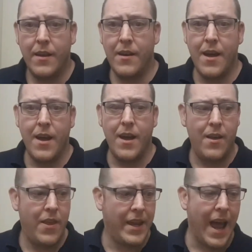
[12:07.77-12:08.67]
And
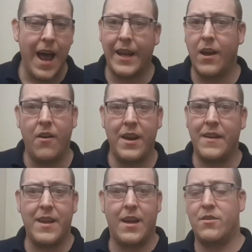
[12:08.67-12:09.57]
the garlic, I already
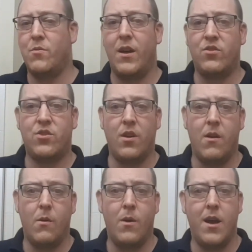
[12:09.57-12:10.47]
had that as well.
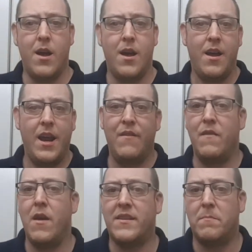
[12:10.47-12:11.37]
So
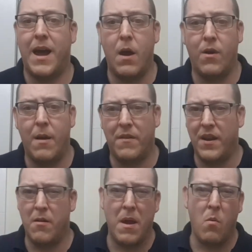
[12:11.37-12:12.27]
even if you had to buy one, I
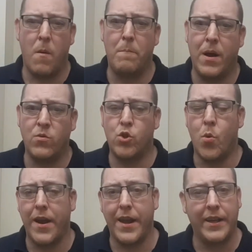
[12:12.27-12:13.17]
think they're about
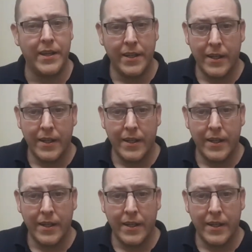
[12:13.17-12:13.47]
£1.20.